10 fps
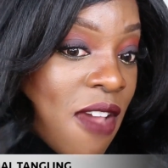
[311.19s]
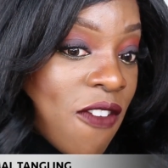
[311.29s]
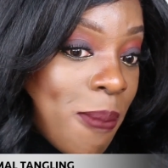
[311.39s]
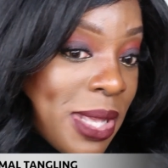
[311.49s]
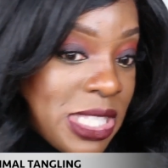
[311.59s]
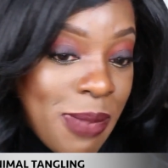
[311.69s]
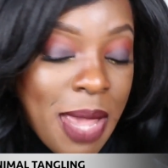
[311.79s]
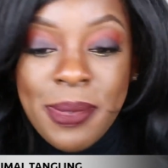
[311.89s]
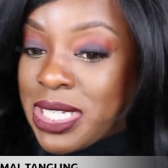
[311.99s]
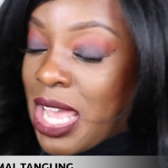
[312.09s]
for me to be
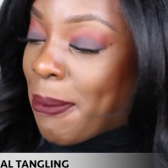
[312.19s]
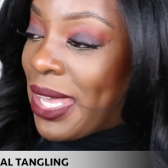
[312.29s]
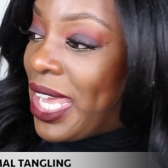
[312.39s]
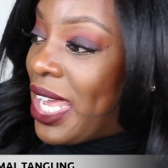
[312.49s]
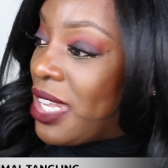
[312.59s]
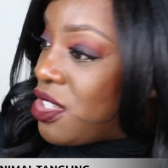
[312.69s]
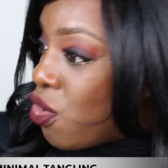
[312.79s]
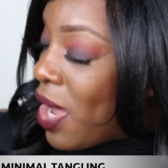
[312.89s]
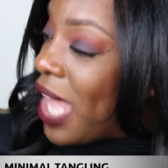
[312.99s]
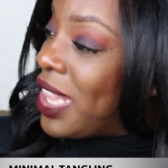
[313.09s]
able to get my hands
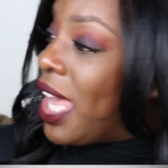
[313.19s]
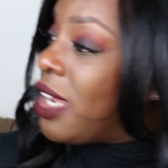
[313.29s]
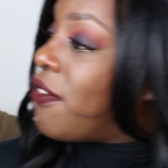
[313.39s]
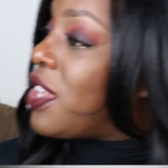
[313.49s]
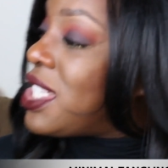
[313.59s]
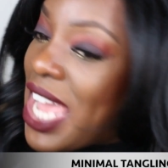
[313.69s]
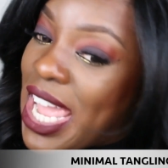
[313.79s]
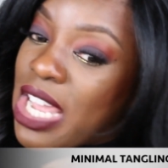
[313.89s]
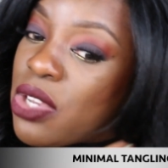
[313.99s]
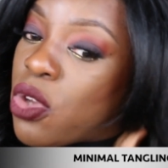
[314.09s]
through it at the end of the
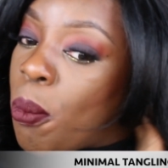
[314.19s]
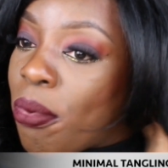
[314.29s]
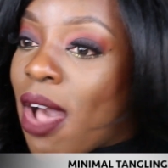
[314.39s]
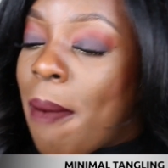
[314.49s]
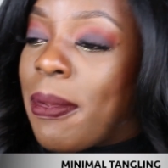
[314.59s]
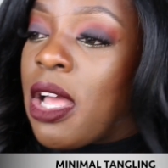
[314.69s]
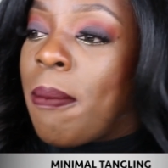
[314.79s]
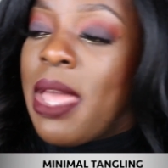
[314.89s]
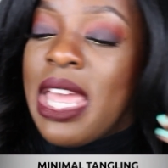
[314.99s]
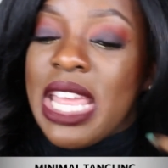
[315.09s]
day, no problem.